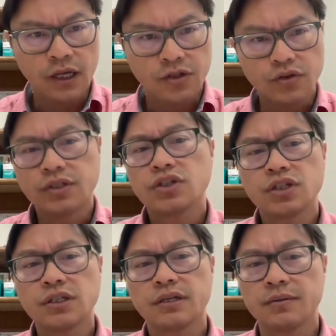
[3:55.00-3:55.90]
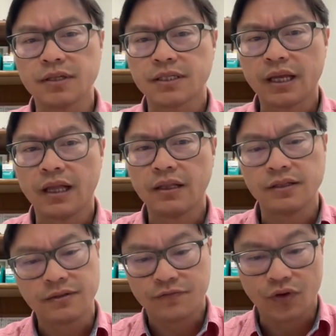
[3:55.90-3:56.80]
So it's just the same. The cell
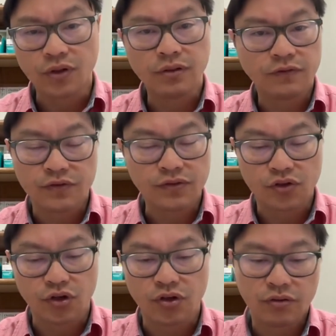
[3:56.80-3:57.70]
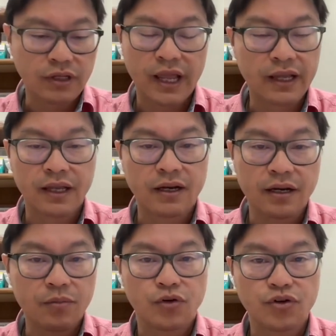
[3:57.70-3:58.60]
is full of sugar. You can't get
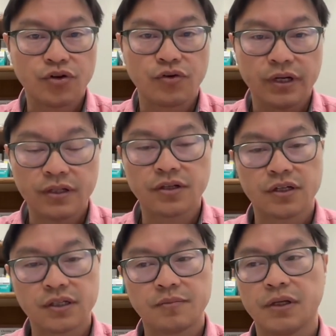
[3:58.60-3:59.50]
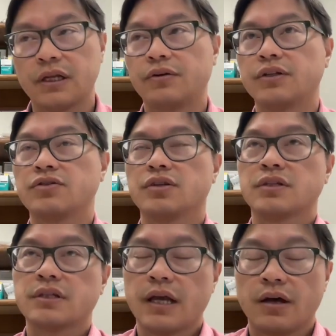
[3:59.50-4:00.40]
any more sugar in. It's going to spill out into
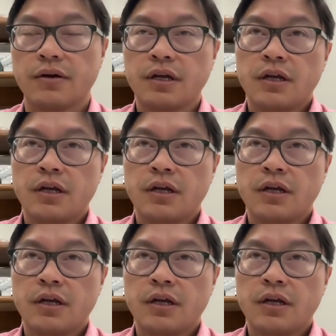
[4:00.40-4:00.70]
the cell.